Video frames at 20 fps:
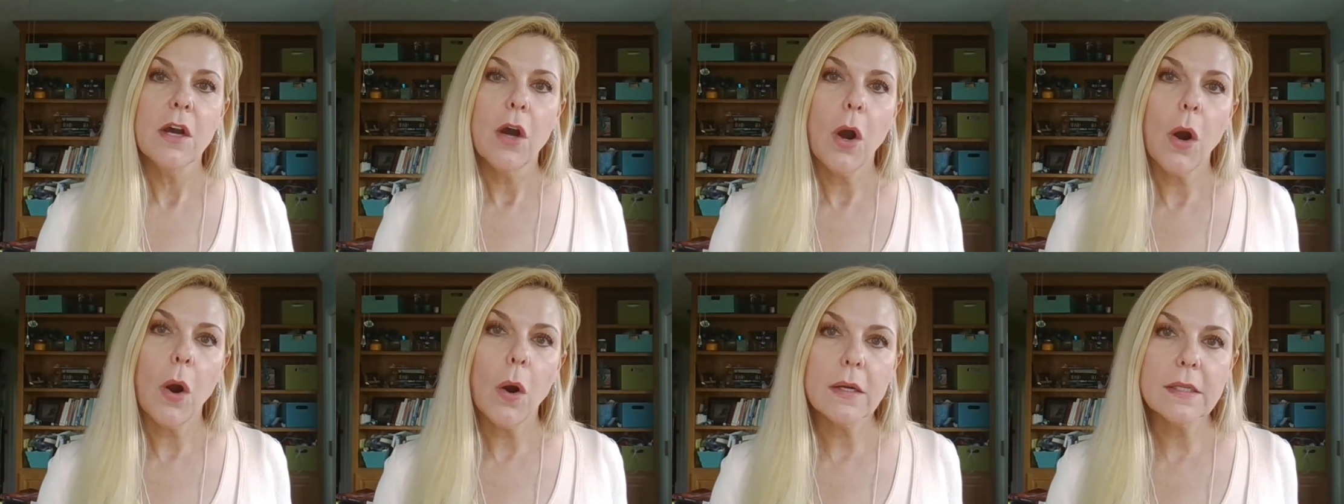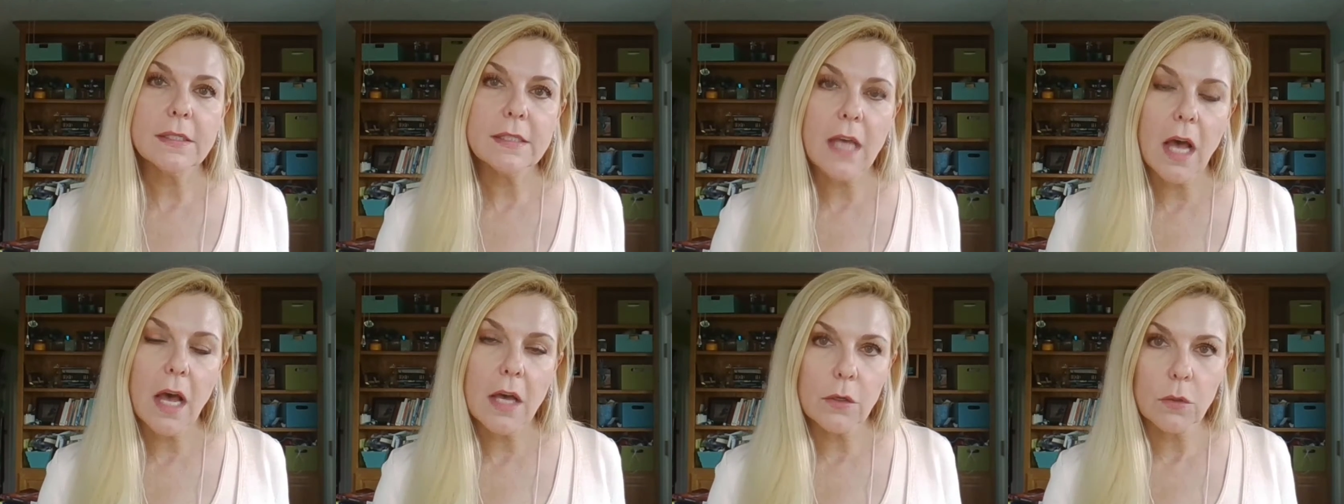
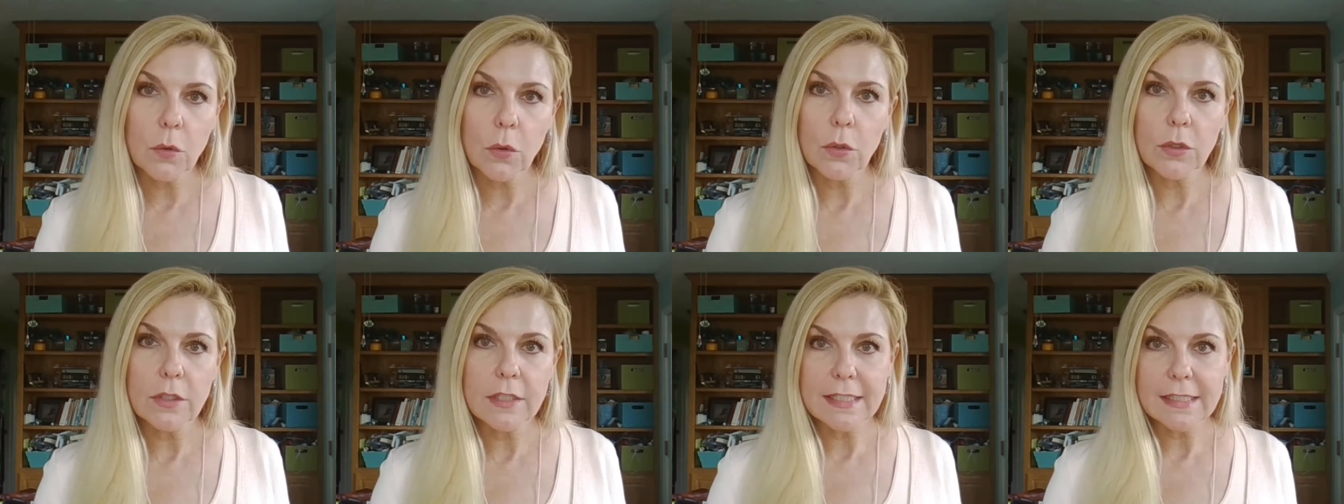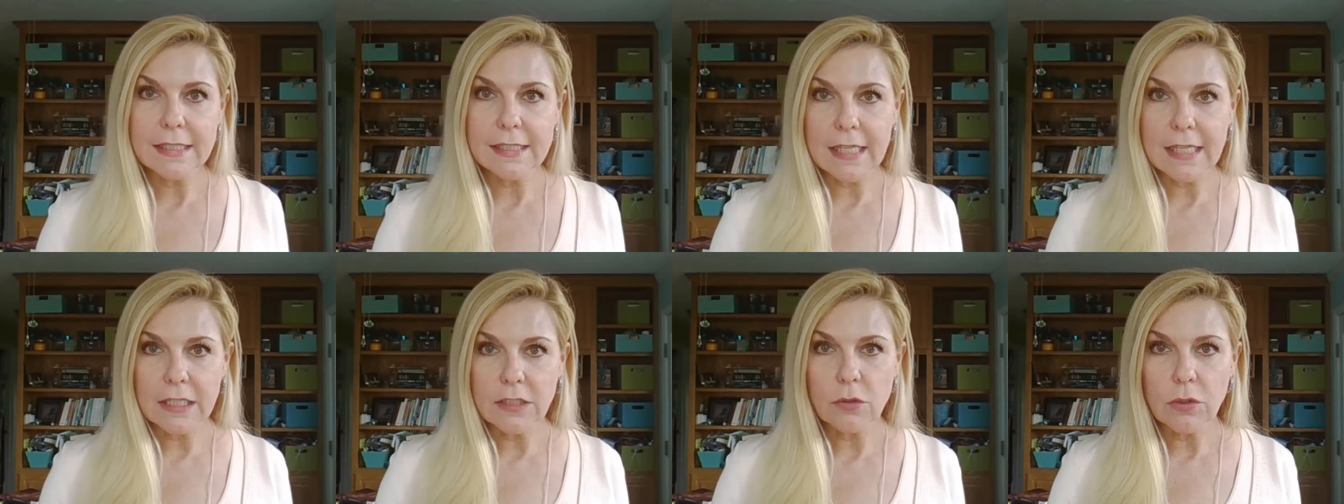horizontal, or
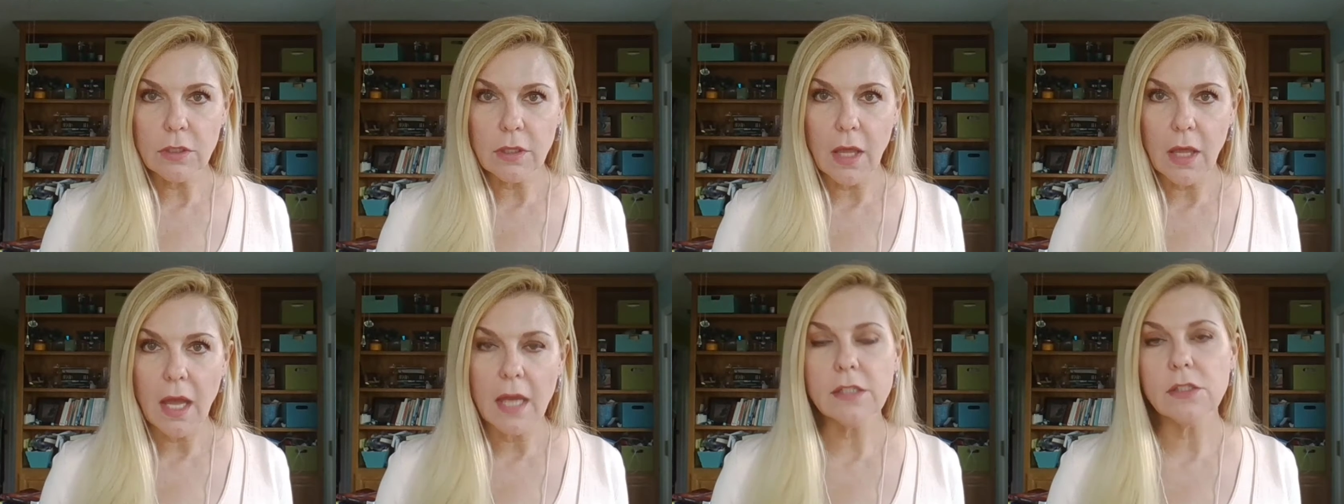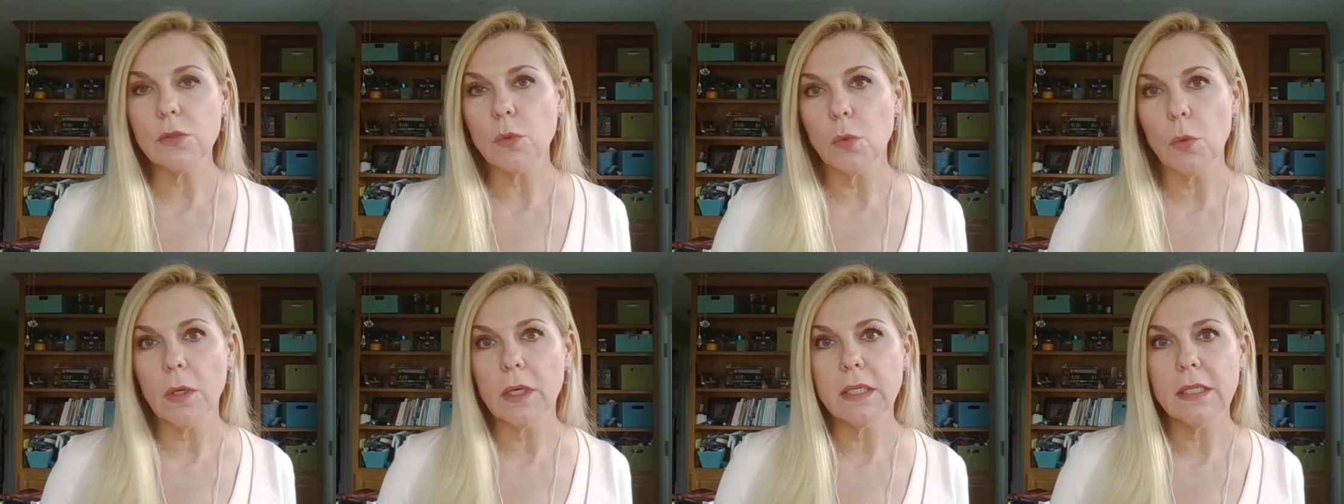decentralized
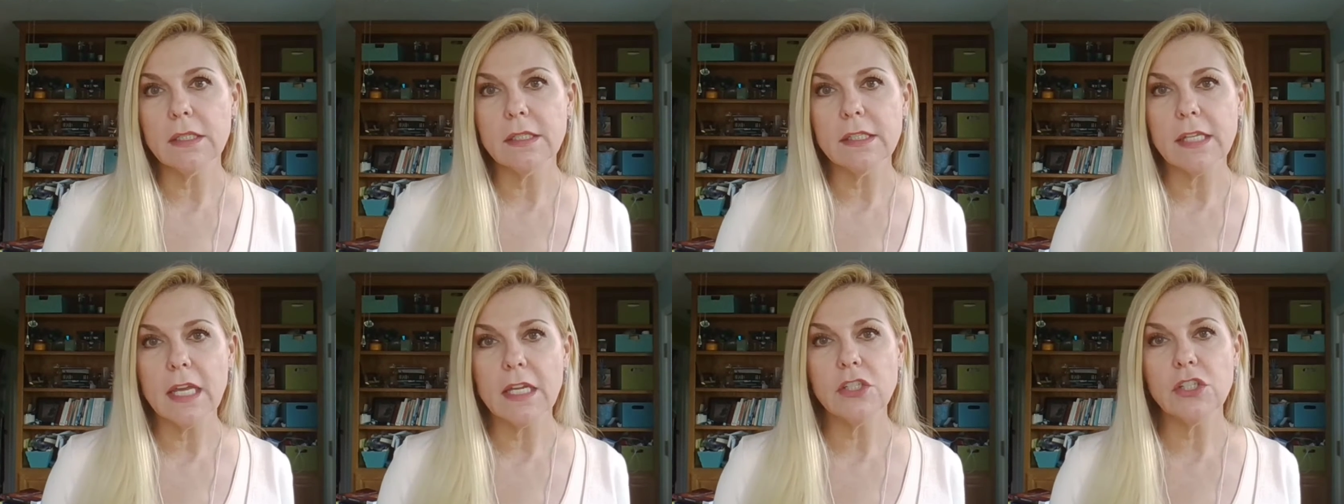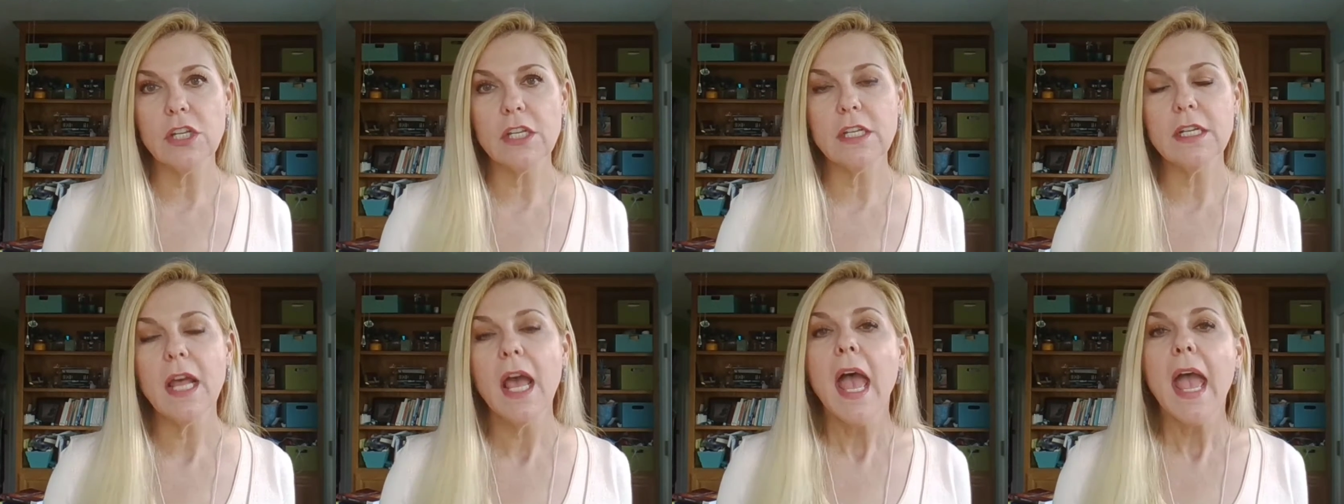
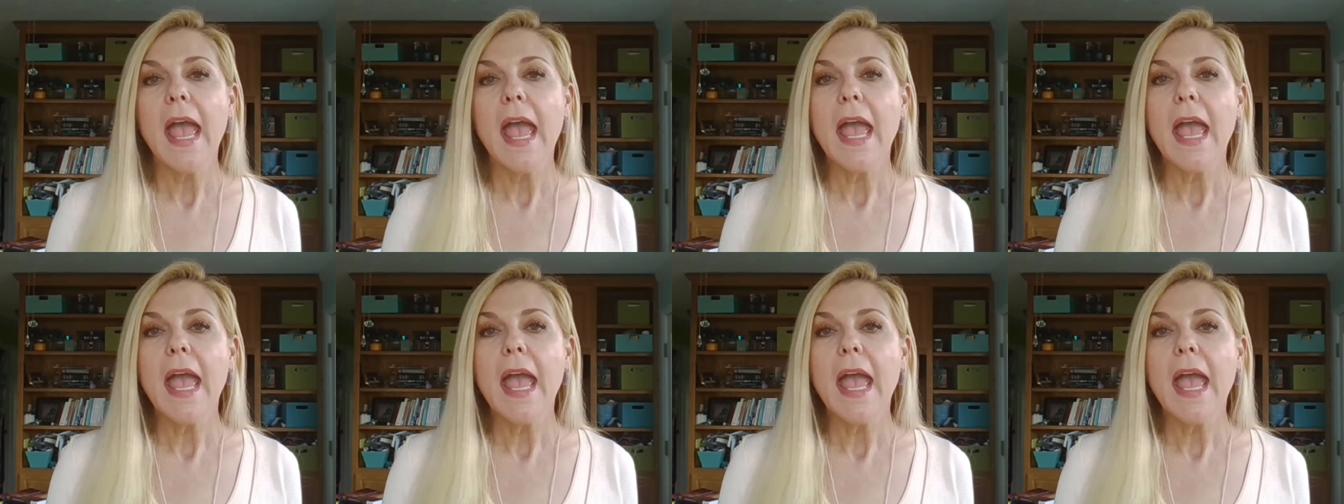organization,